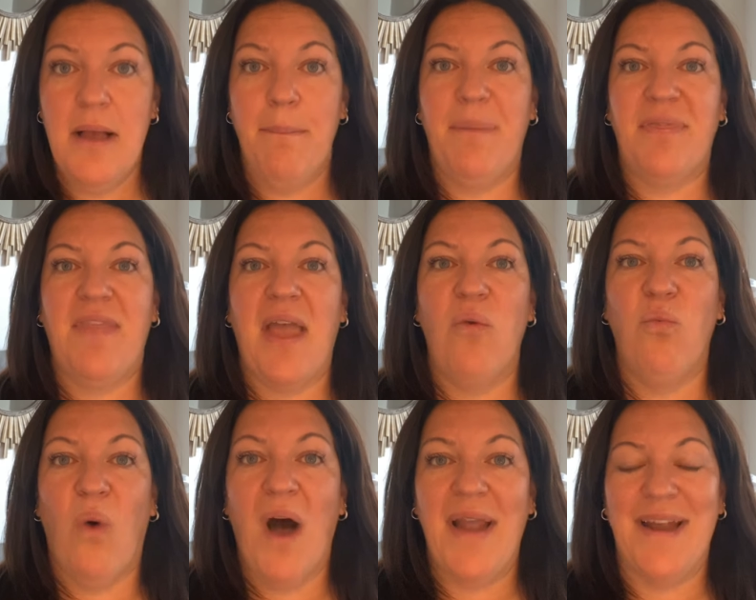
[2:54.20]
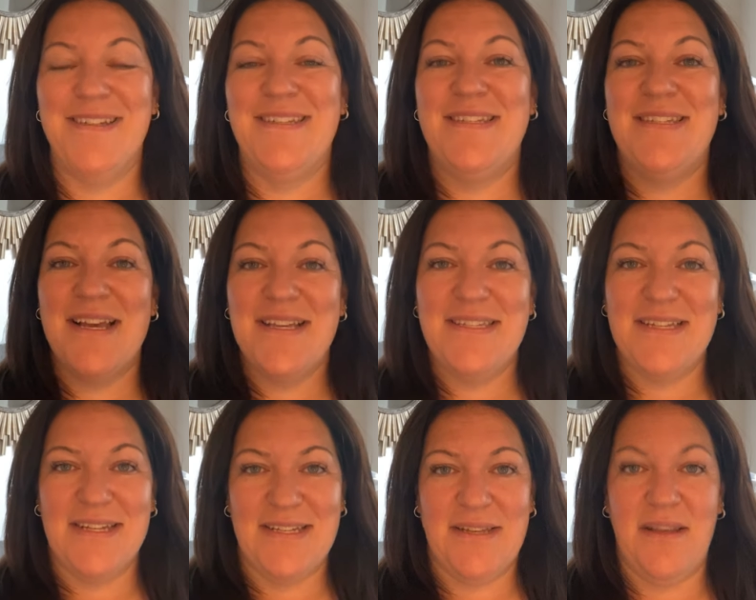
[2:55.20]
but they want
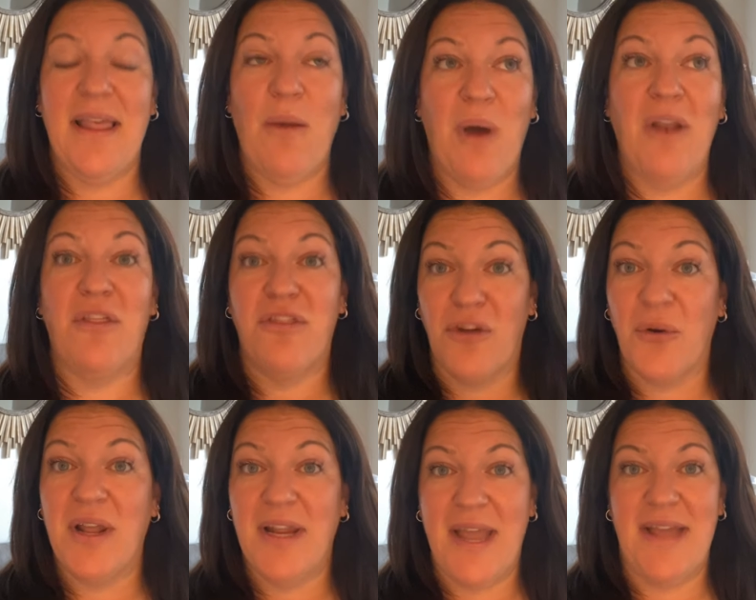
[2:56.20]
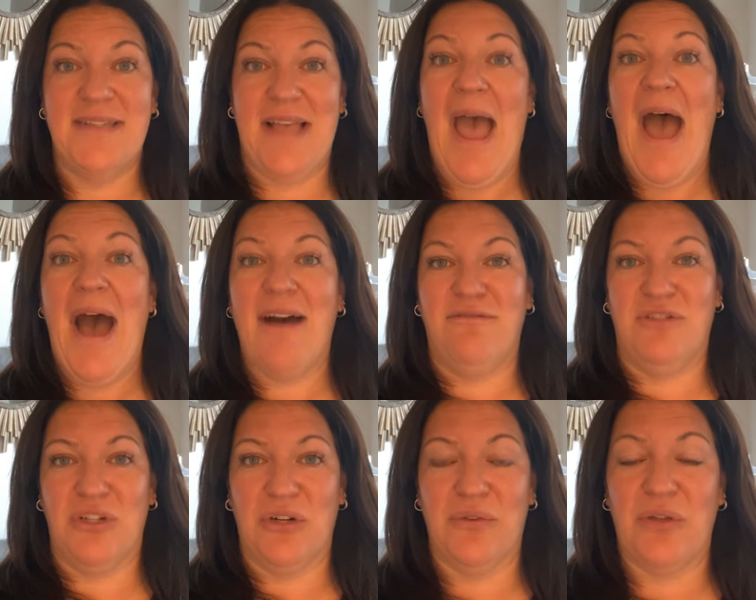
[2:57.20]
30 days
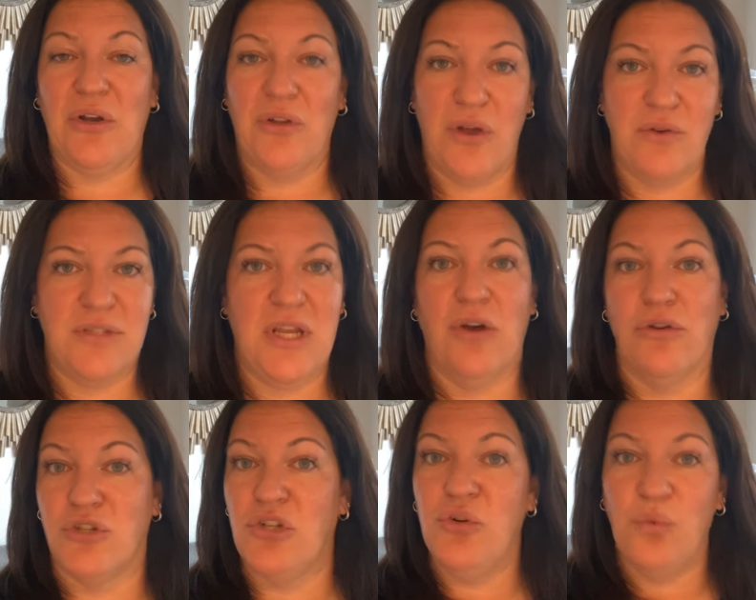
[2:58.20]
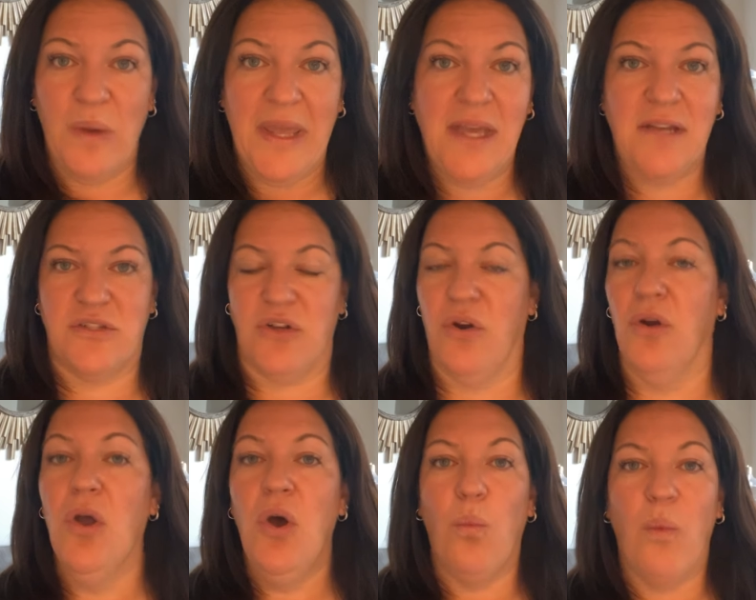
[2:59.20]
after the closing, or 2 weeks or
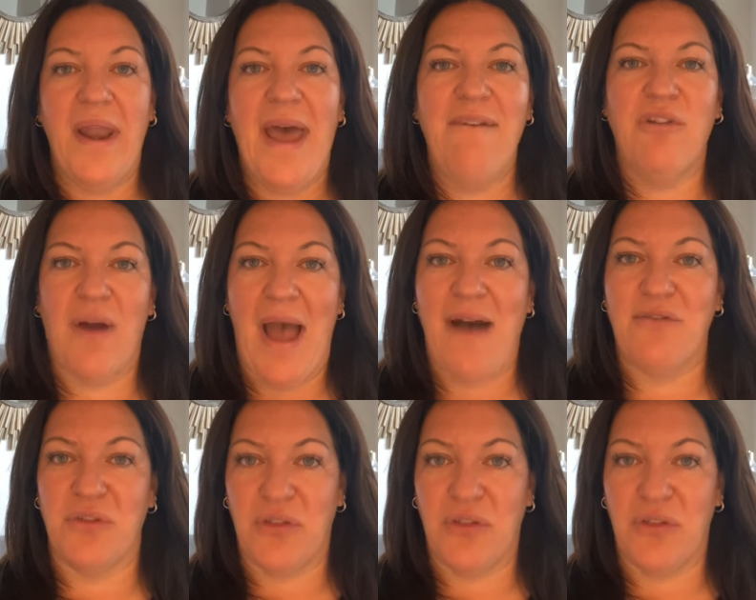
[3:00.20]
whatever after the